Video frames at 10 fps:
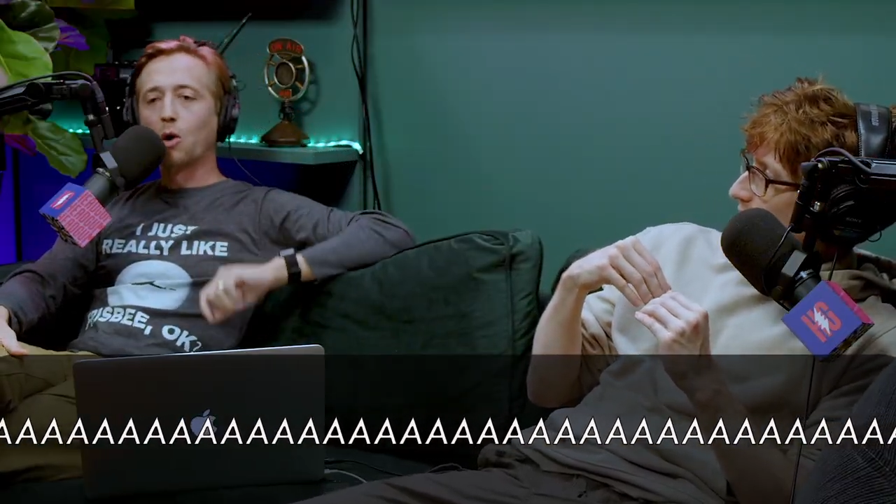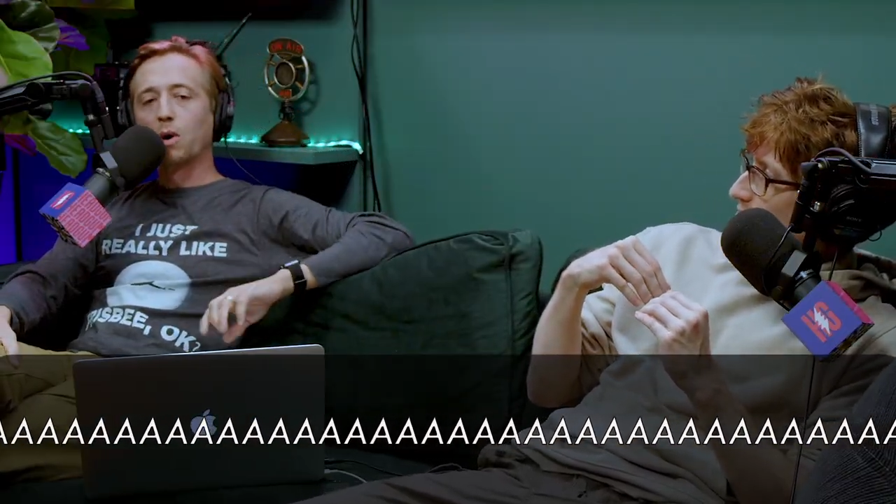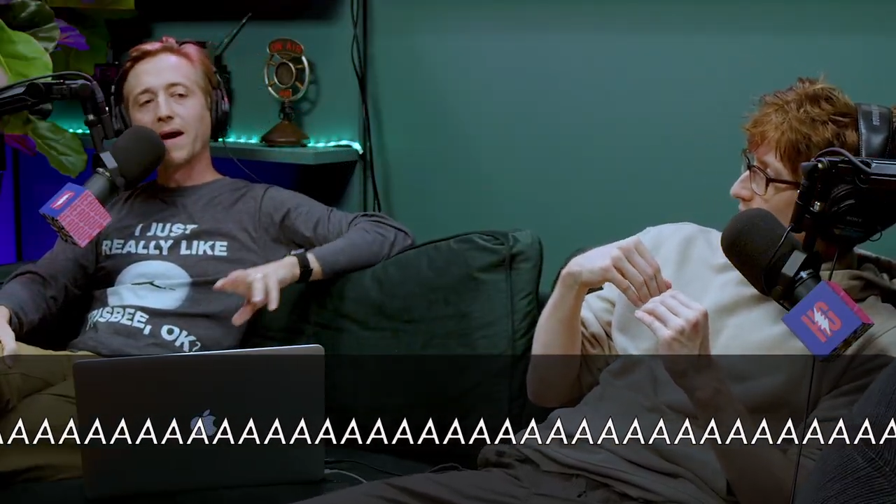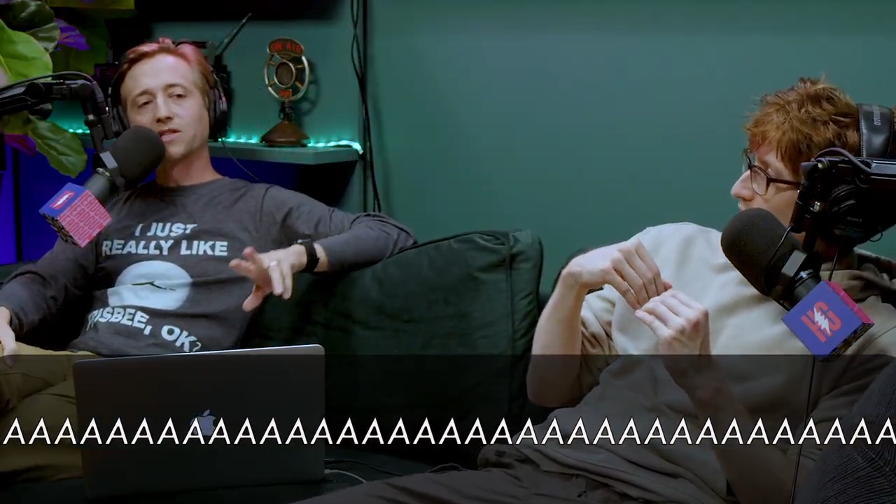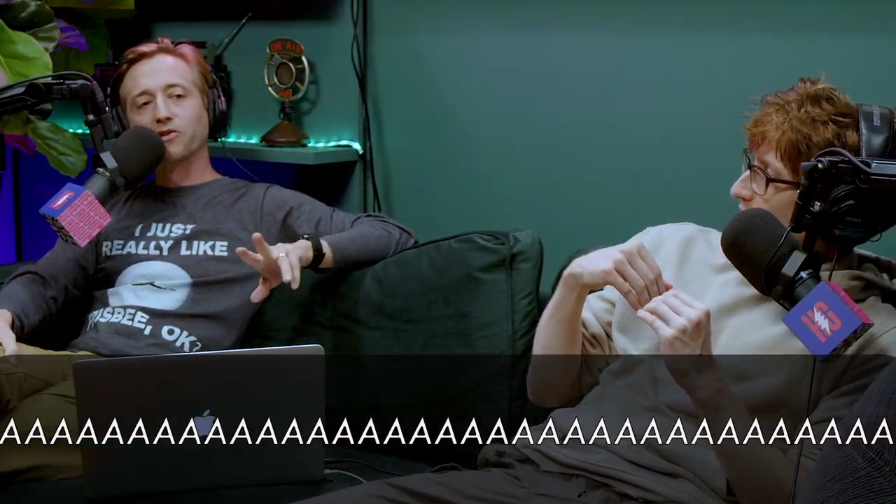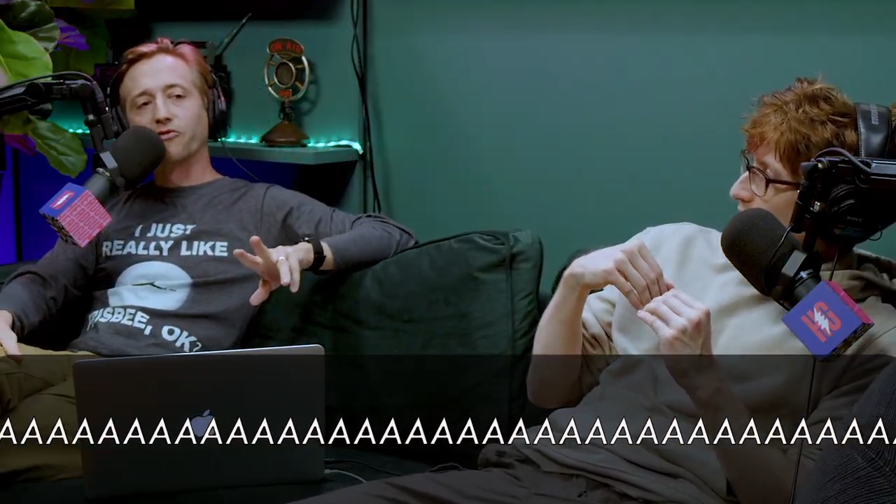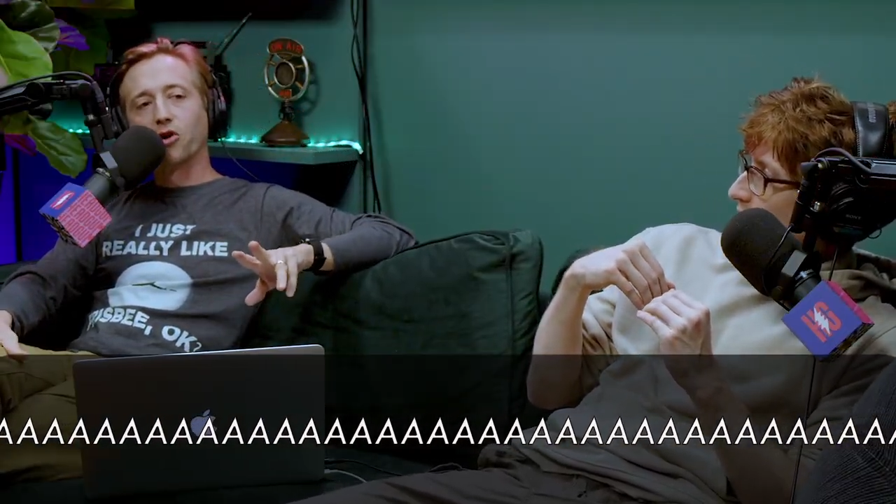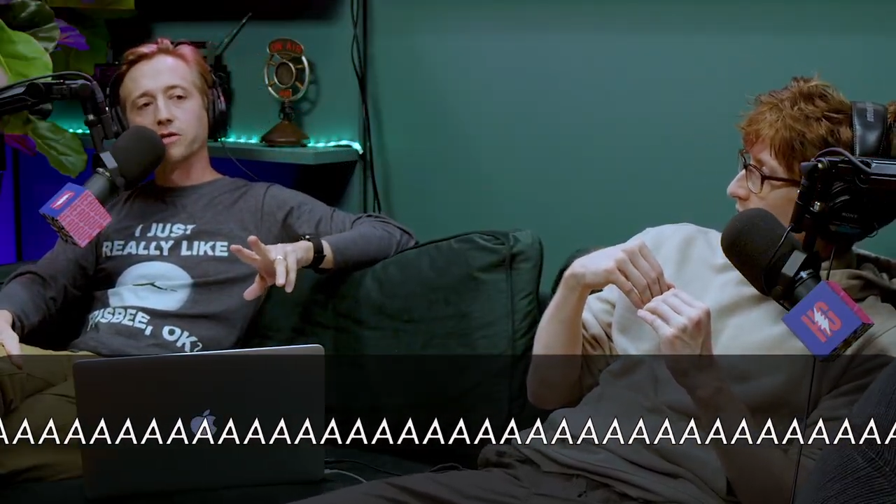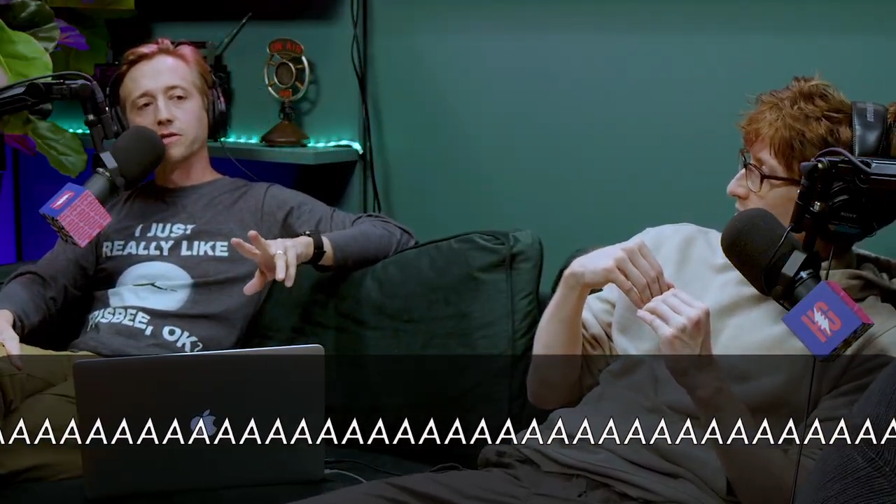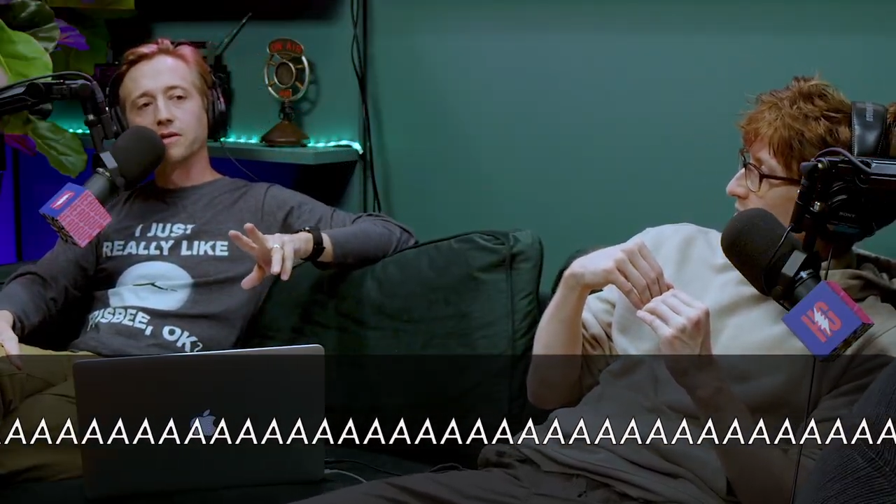Oh, we're back change. to the
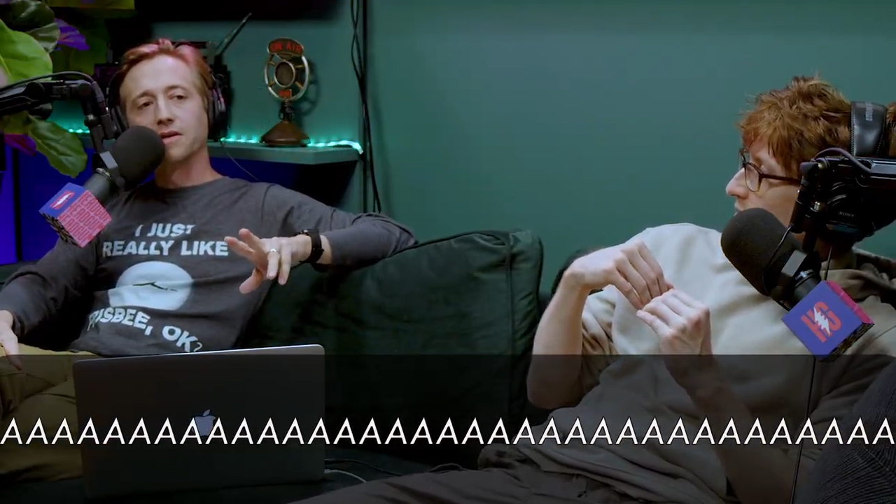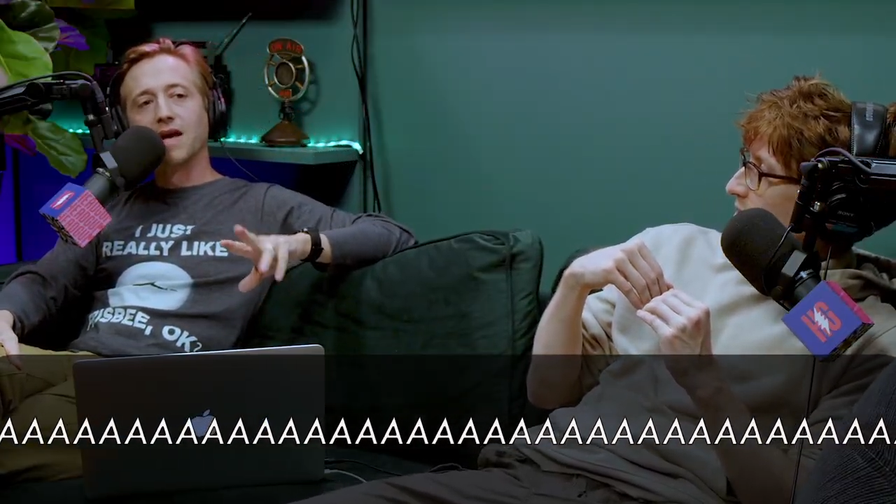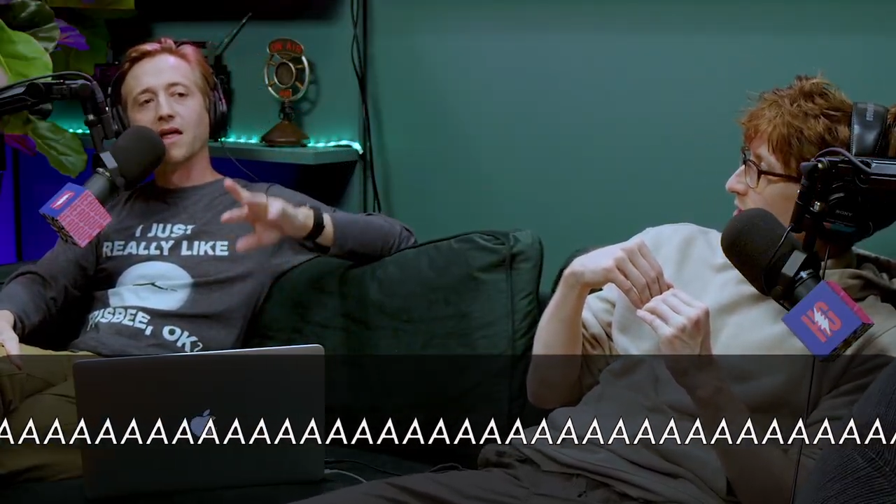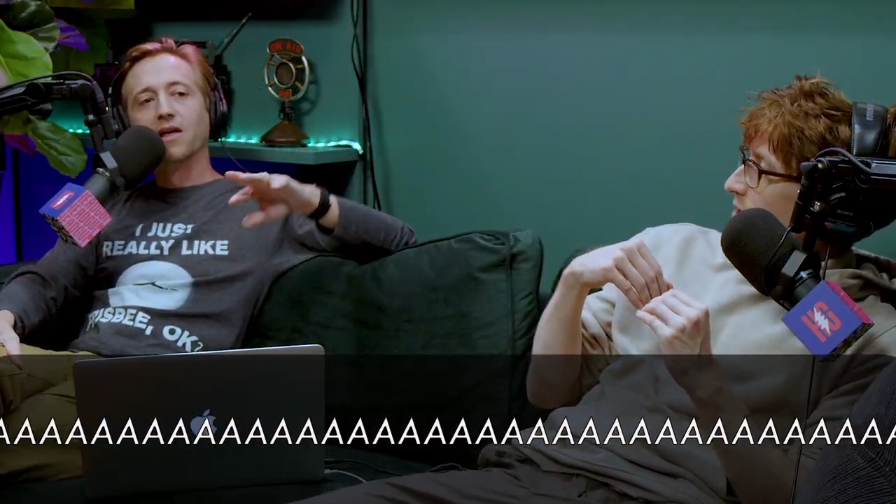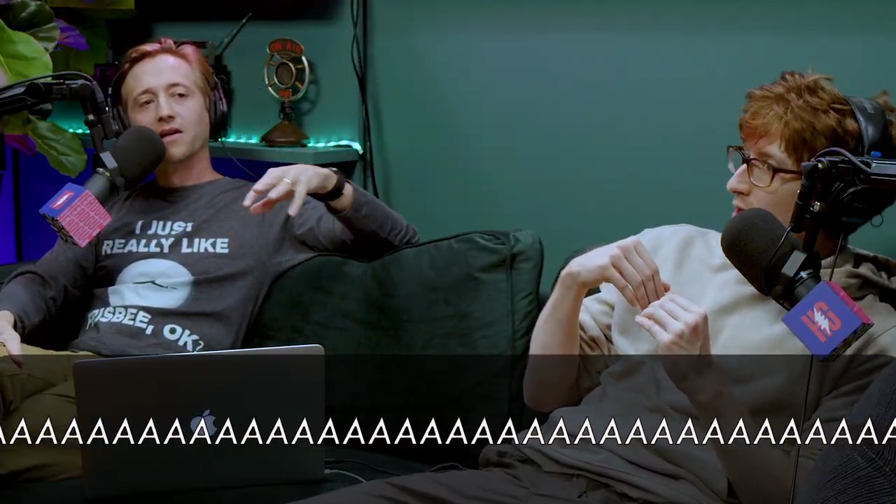verse. Yeah,